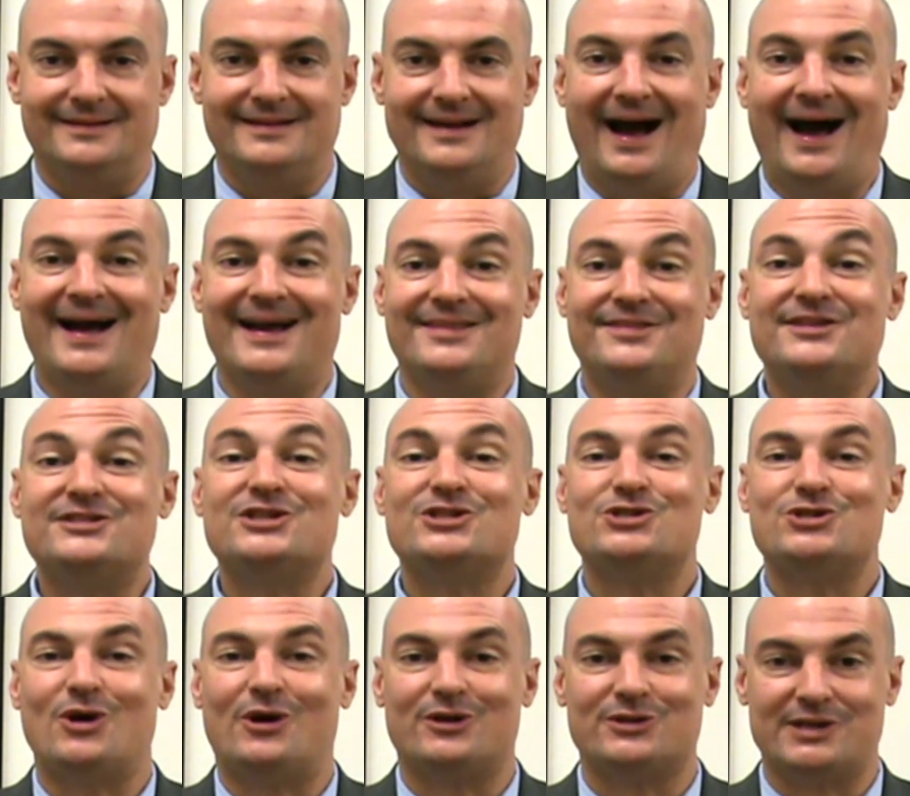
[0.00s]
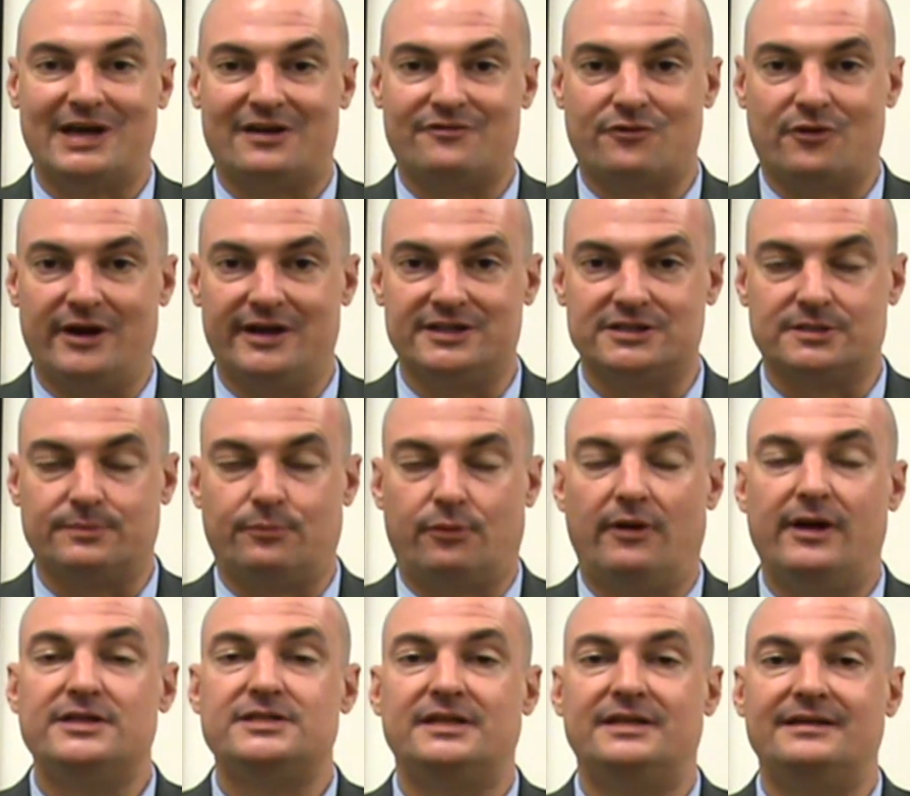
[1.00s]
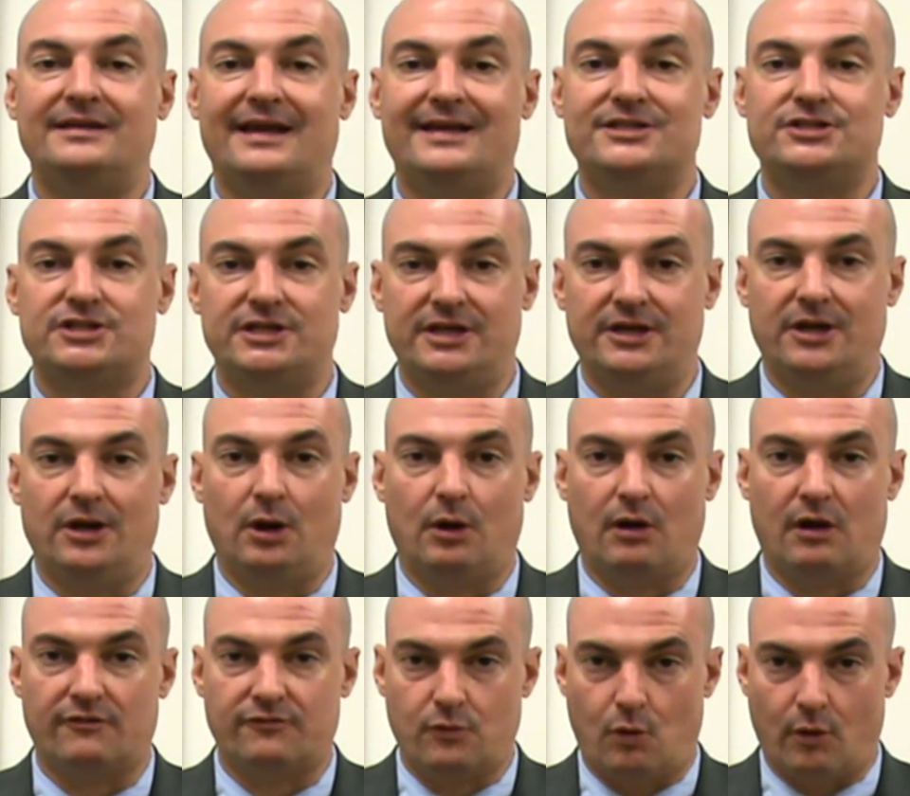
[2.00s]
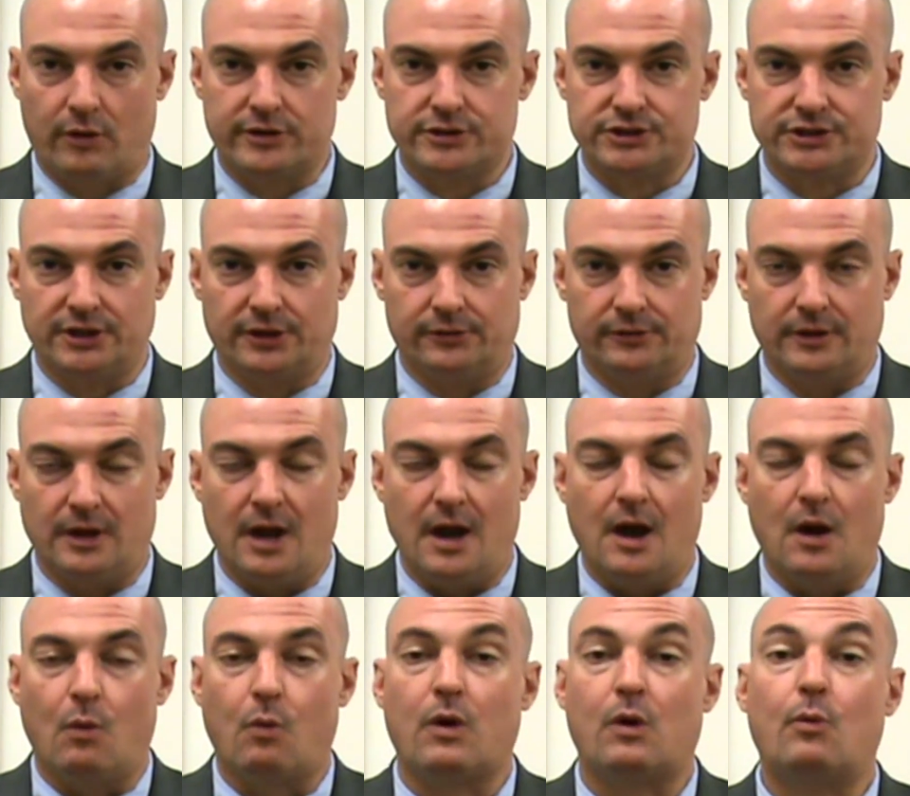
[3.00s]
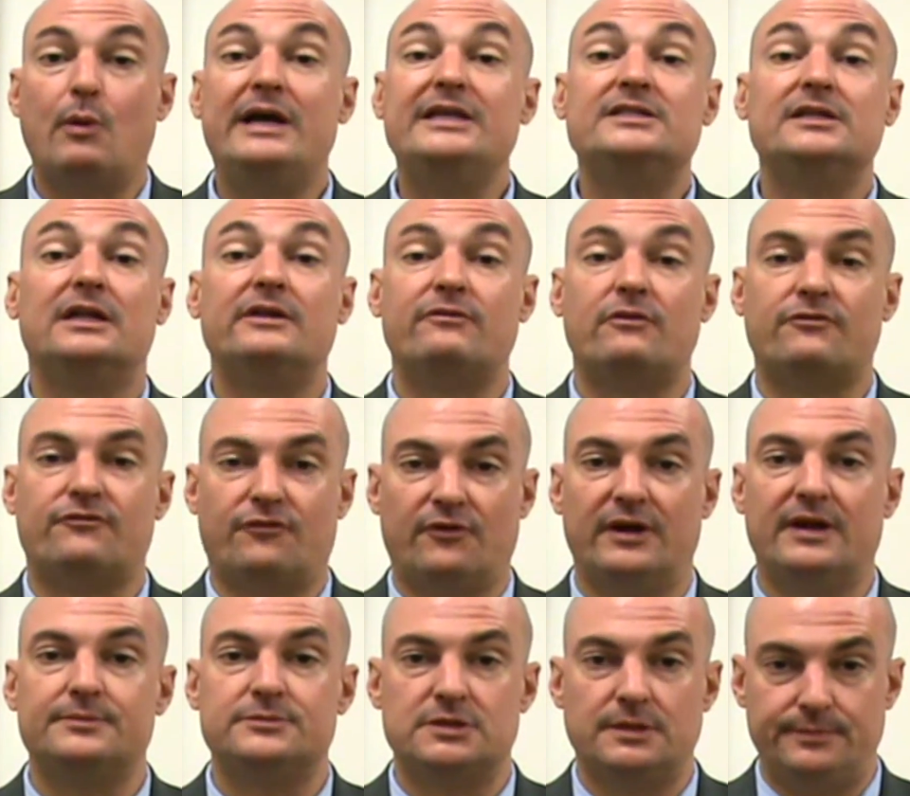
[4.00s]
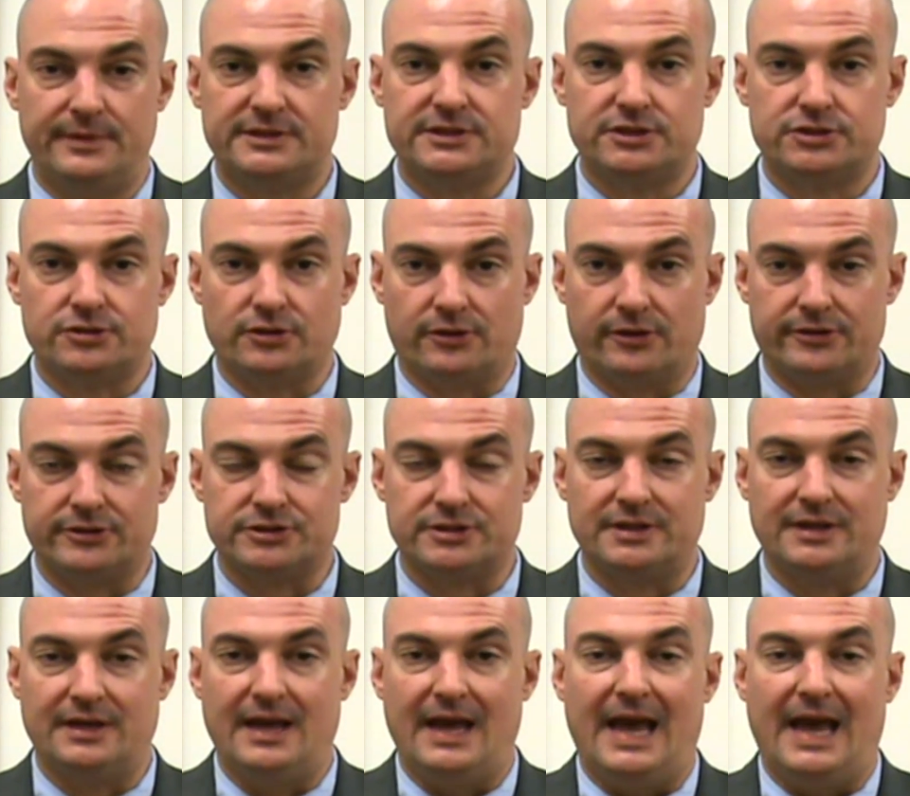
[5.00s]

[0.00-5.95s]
Hi, this is Charles Alvarez, President and CEO of Cornerstone, where we deliver freedom to business owners.